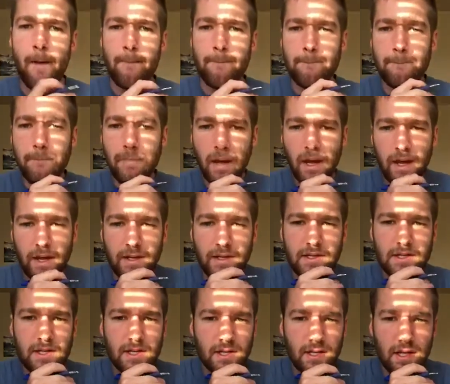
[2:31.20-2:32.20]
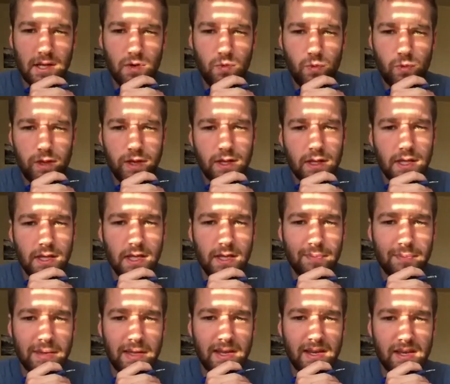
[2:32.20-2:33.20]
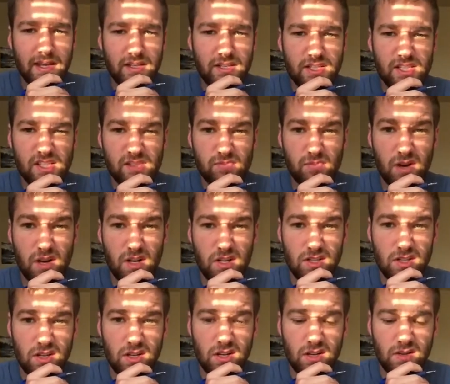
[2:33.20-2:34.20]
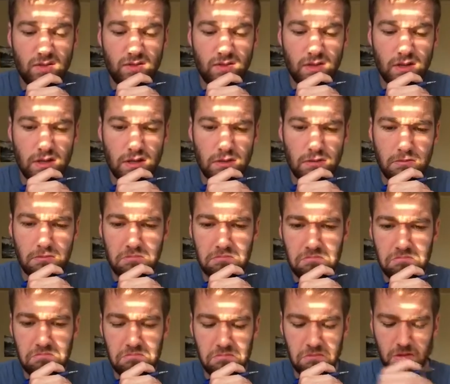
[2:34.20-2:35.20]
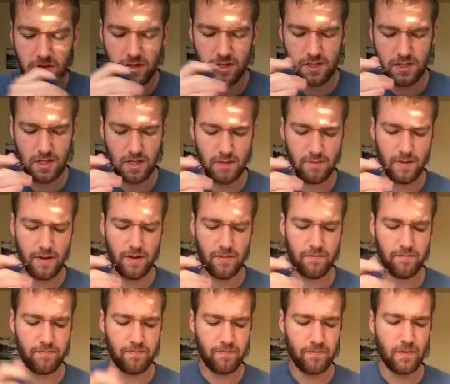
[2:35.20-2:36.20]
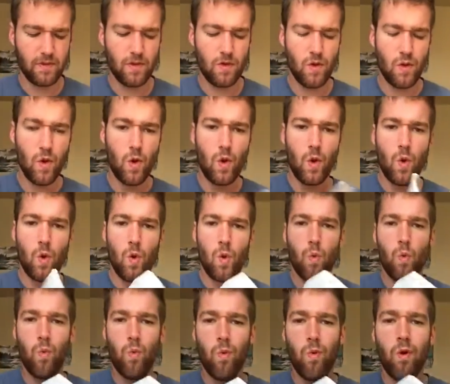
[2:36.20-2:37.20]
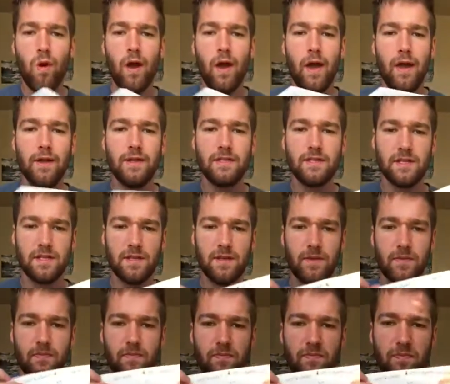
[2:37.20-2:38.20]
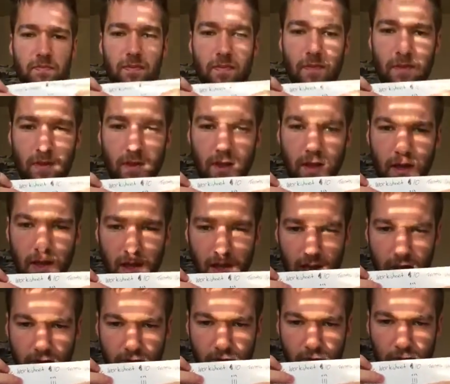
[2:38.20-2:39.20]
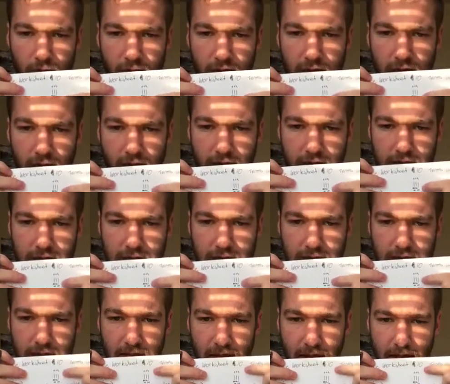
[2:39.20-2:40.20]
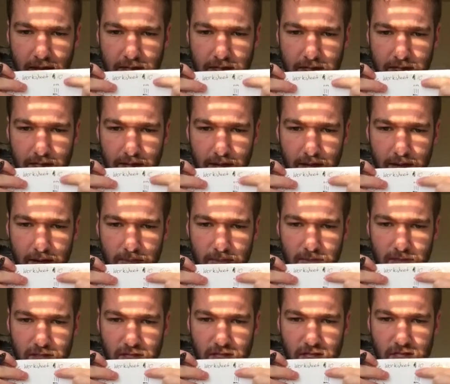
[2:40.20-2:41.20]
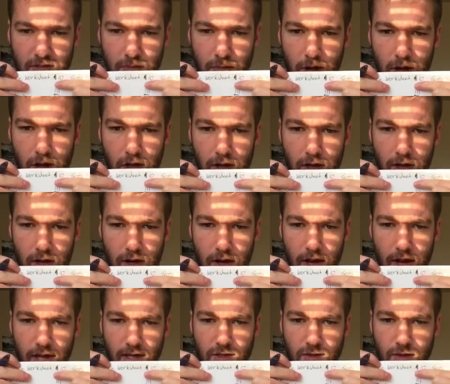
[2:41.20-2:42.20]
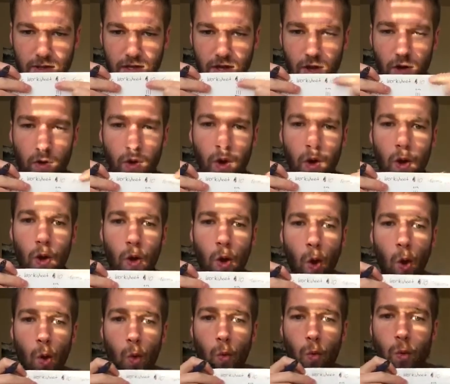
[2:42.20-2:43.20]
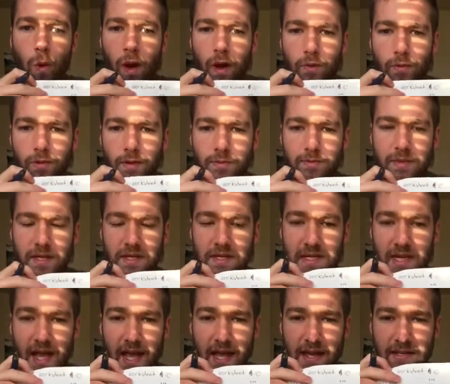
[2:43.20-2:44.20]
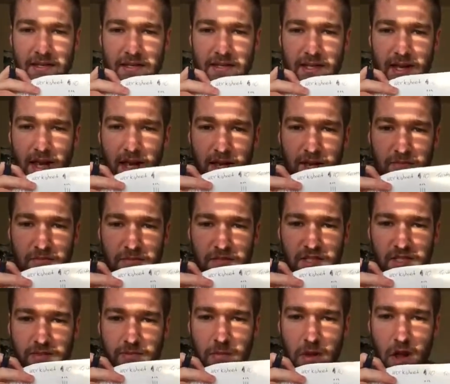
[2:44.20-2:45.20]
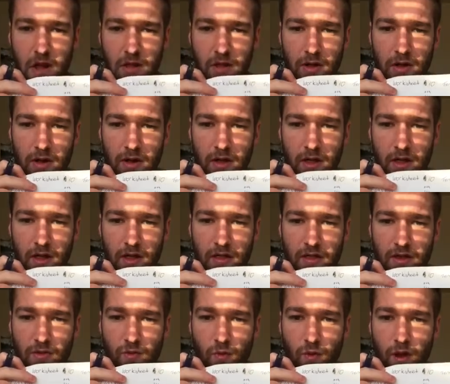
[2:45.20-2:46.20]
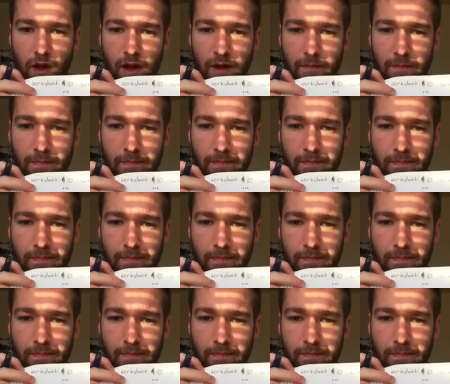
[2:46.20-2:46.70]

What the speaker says: But can we keep getting smaller? Let's think about it. What if we get 10 times smaller as we go? What would be 10 times smaller than 1?